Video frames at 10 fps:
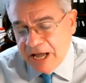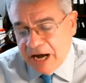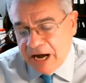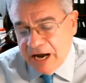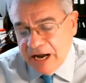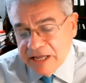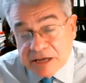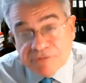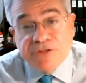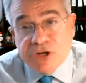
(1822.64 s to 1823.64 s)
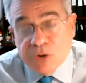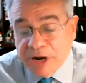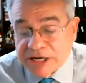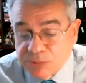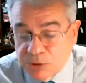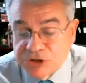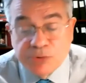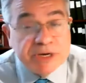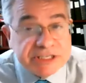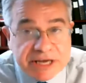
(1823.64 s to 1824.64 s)
Uh, if the US were
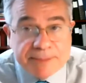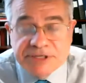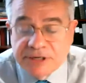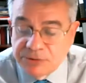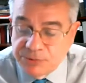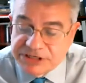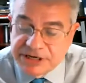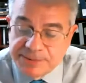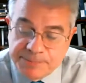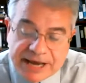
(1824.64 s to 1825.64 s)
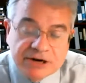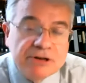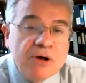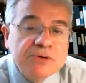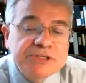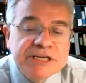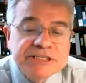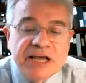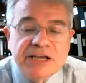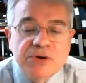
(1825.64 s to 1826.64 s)
to accept recent panel holdings
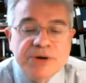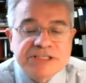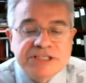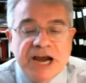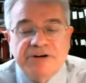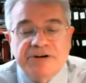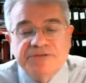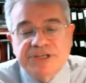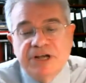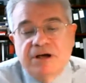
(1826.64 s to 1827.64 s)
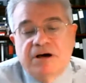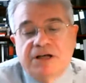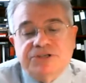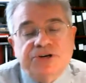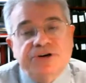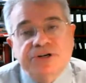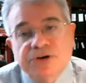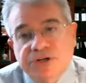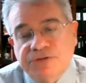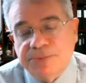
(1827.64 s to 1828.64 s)
like US tariffs on certain
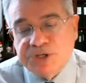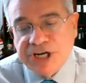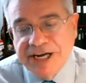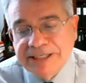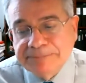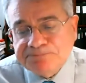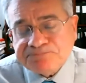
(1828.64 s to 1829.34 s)
goods from China,